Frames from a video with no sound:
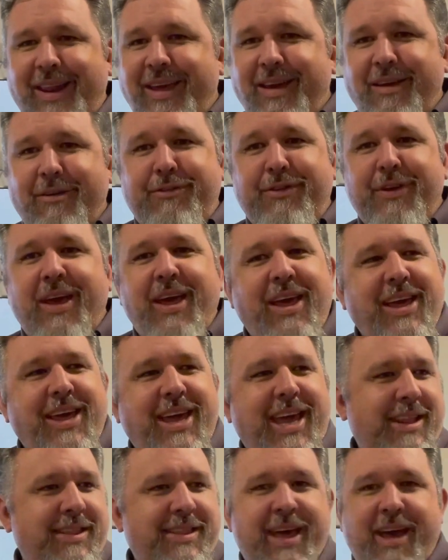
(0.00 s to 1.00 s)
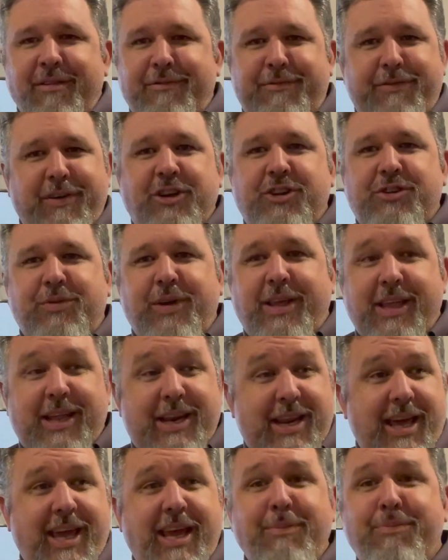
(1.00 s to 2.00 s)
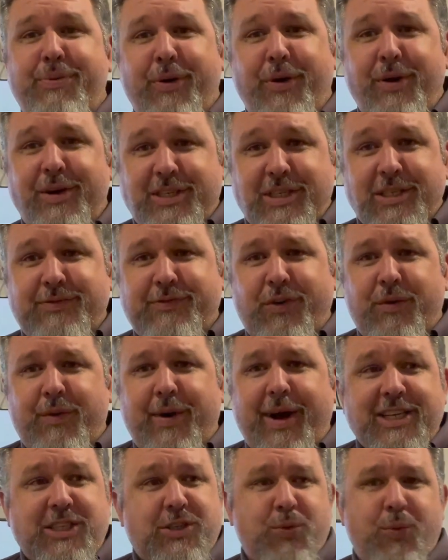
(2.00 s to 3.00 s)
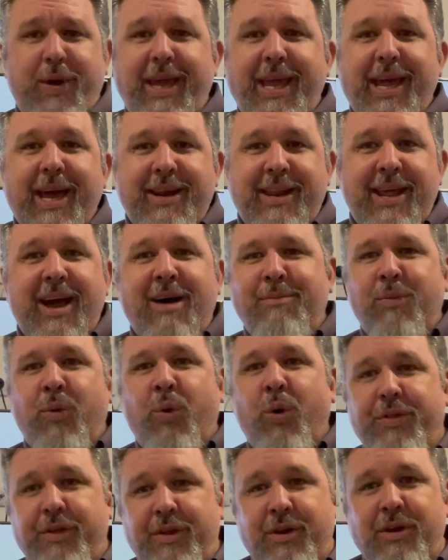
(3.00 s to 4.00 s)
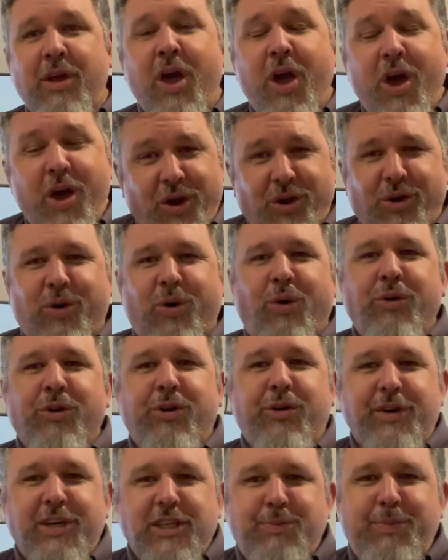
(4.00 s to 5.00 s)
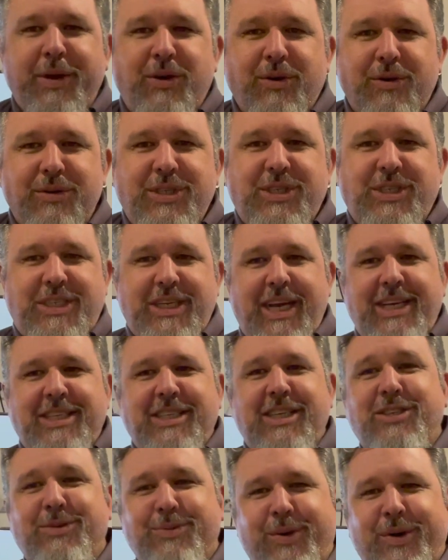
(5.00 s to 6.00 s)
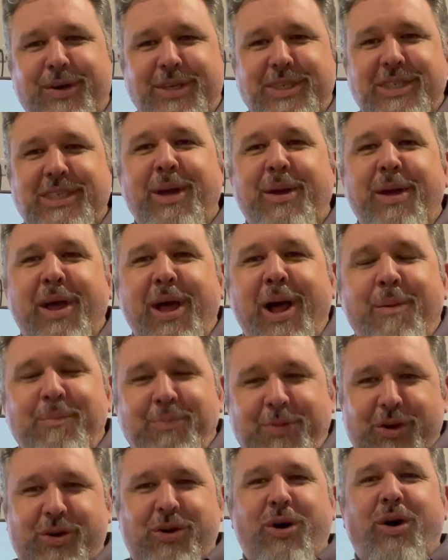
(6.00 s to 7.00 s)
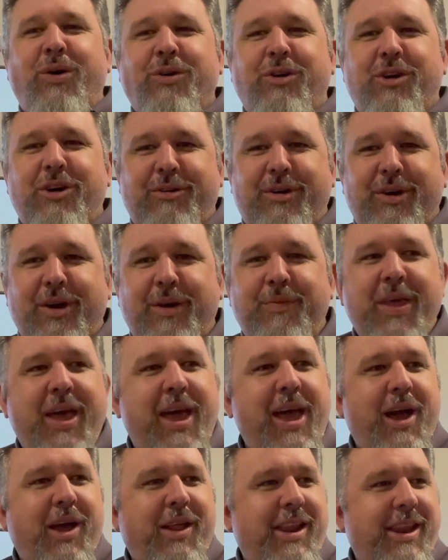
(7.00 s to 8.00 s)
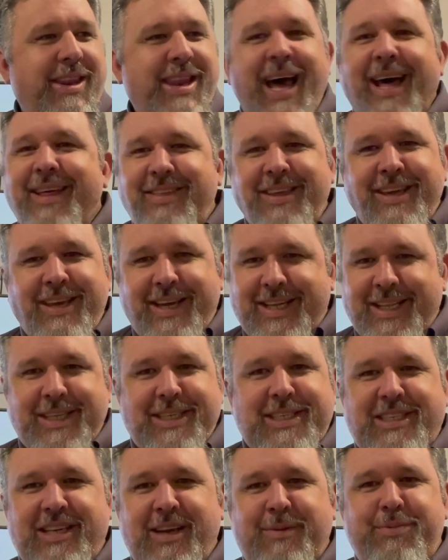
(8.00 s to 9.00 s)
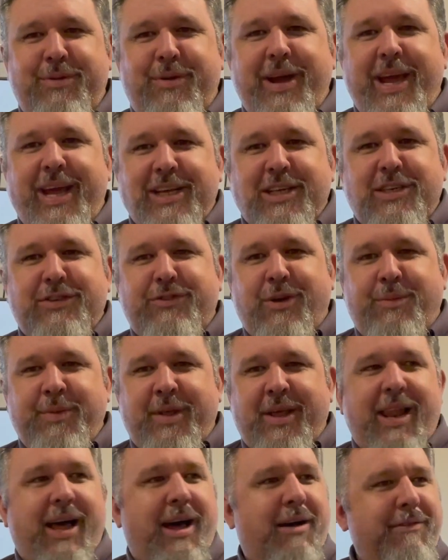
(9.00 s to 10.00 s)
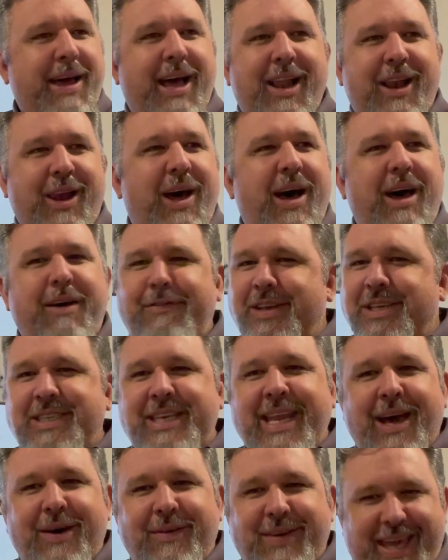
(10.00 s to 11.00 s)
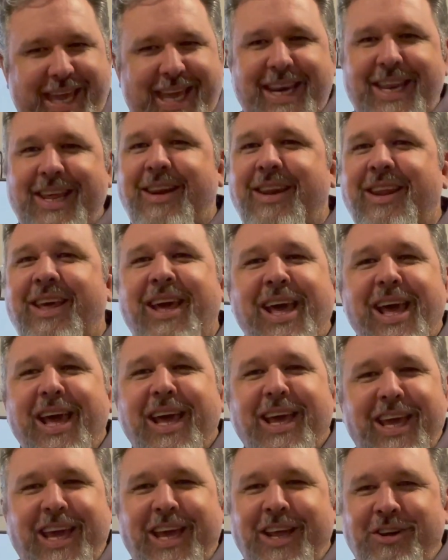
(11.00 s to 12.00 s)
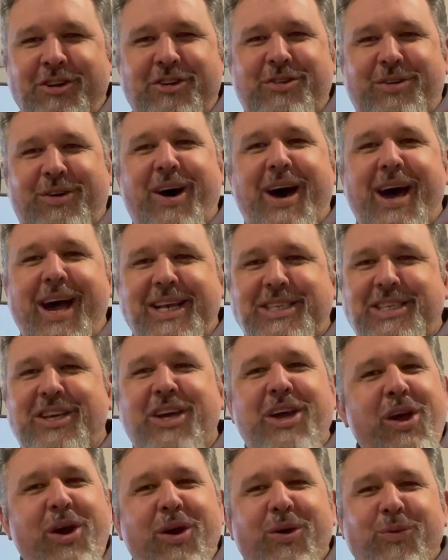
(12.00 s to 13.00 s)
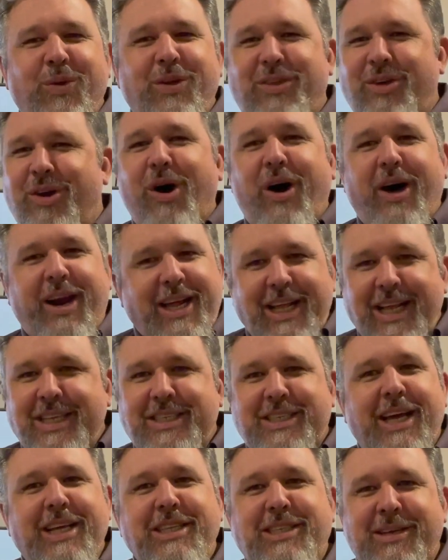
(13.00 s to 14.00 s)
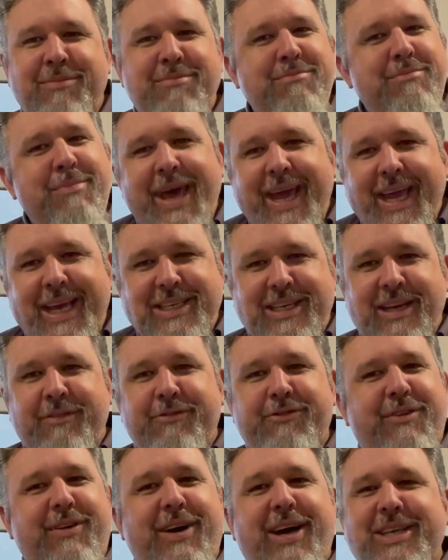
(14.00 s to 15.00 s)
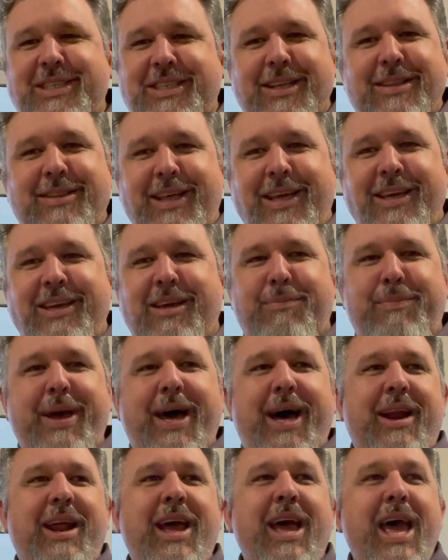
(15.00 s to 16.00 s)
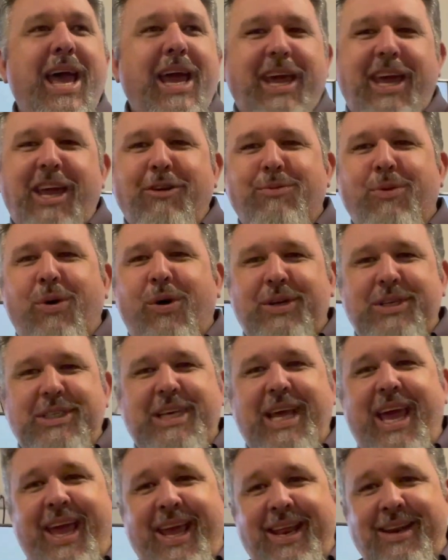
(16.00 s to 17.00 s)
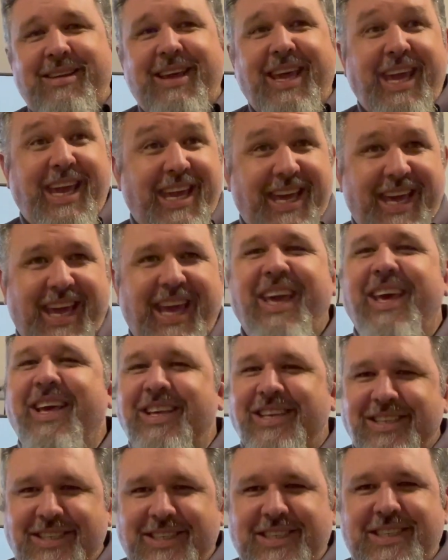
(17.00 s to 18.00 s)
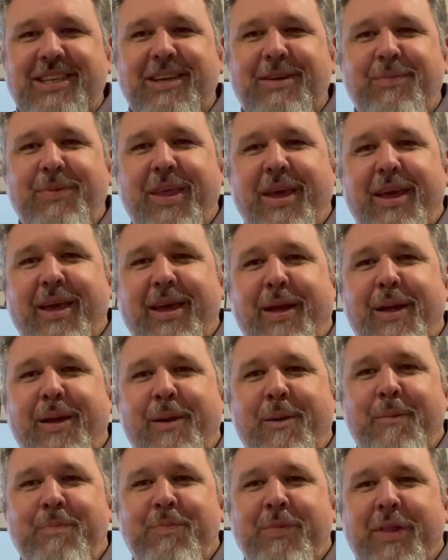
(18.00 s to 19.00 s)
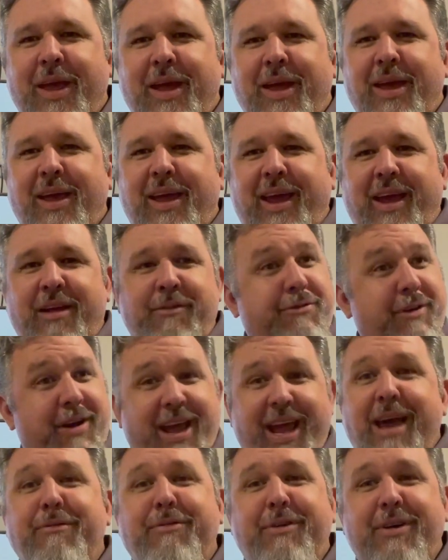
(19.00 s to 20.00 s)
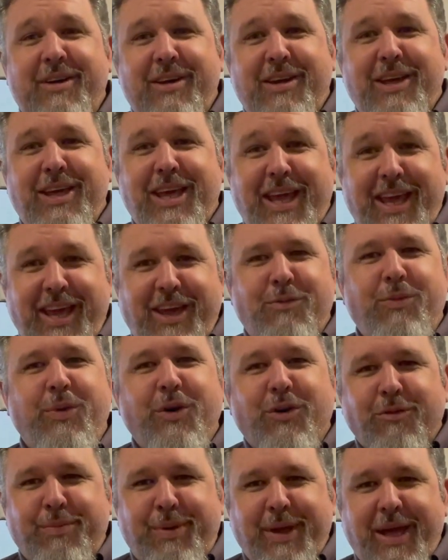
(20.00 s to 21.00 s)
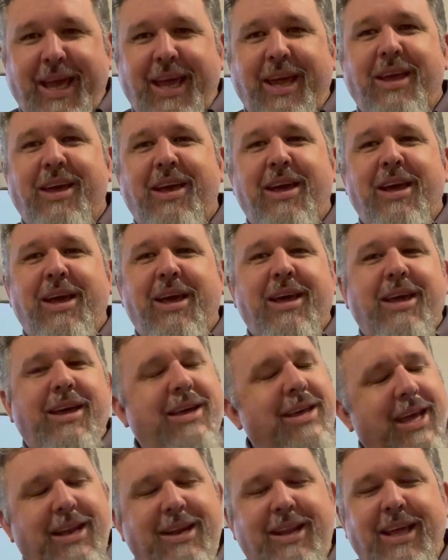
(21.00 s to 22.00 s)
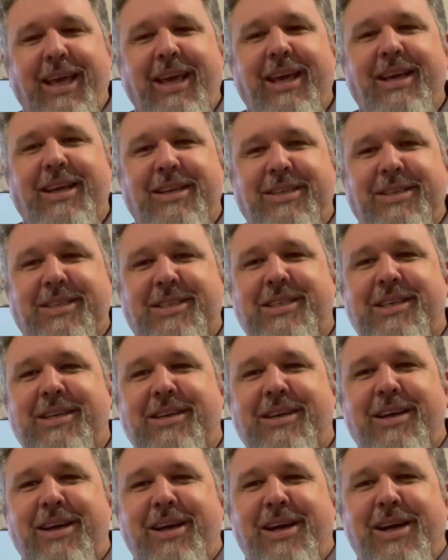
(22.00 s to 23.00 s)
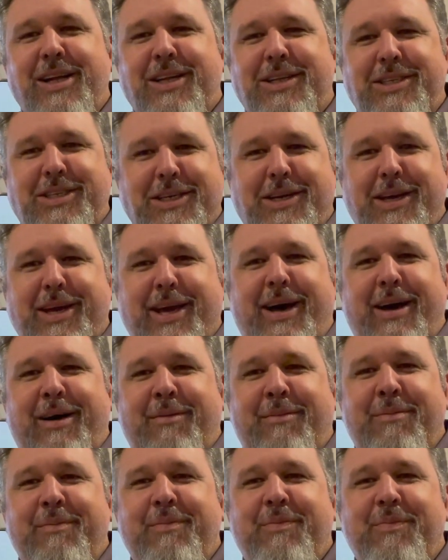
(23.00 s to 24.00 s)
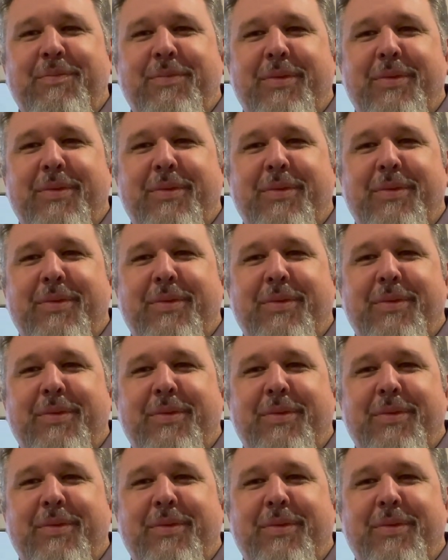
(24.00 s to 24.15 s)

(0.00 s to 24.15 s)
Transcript: live in that victory that he purchased for us. We are now more than conquerors because Jesus was the conqueror. Nothing can separate us from the love. Our life is now hidden in Christ with God. It's amazing for us to think about. He was, and he is, and forever he will be, and he is to come.